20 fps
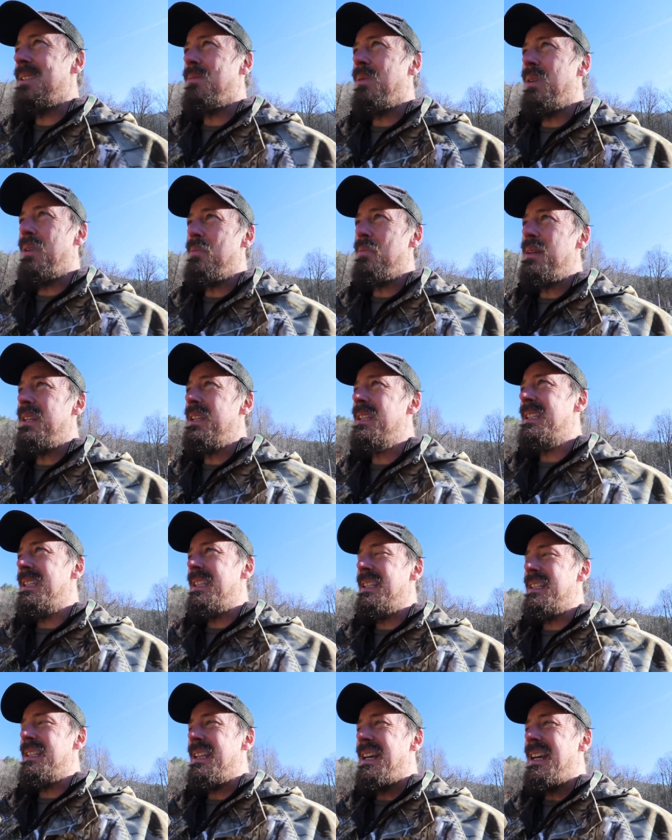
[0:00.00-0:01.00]
what it means
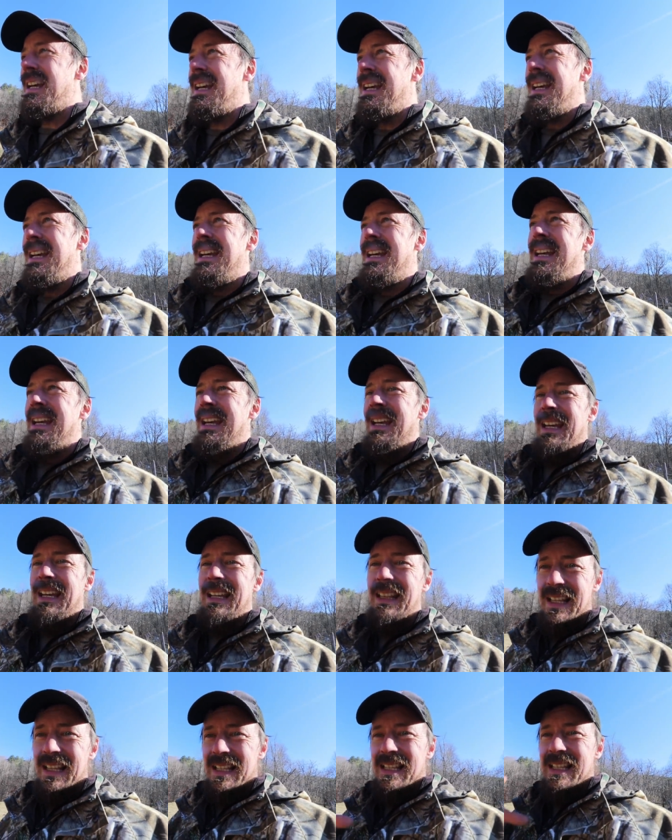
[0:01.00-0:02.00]
is
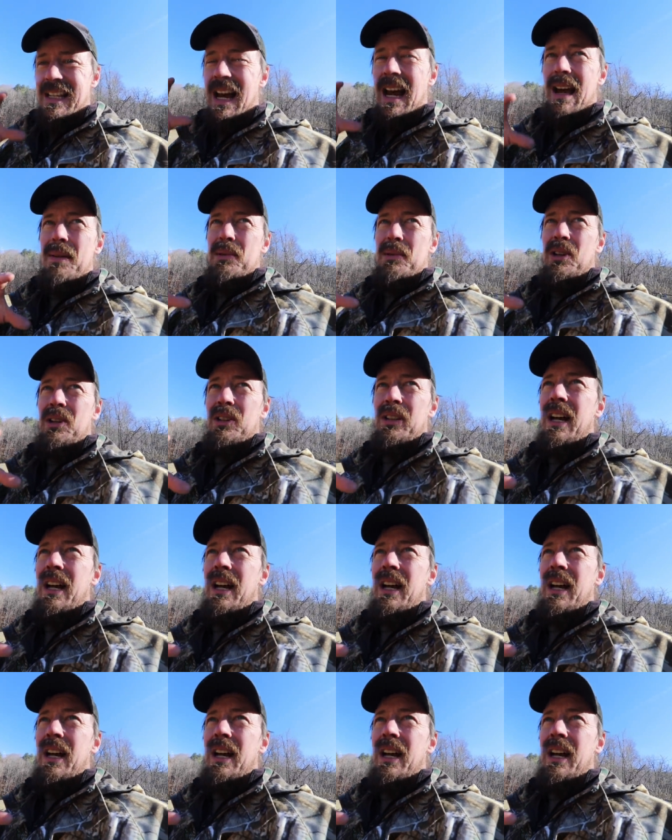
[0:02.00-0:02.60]
in this time in our